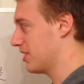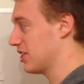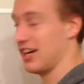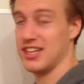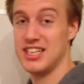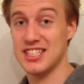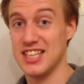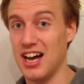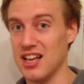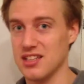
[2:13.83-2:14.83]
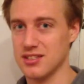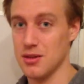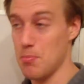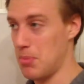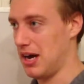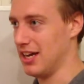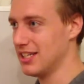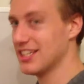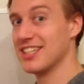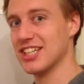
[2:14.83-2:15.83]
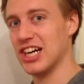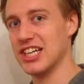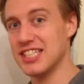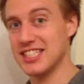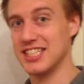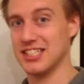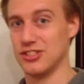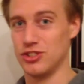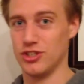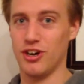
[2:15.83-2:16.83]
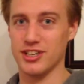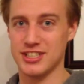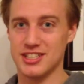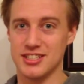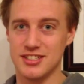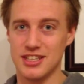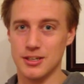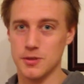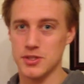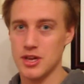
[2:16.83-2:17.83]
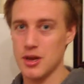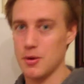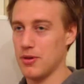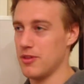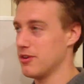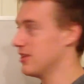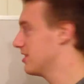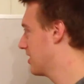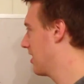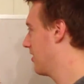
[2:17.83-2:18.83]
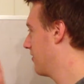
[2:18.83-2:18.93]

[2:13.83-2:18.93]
But Chinese does. But Chinese does not distinguish whether it is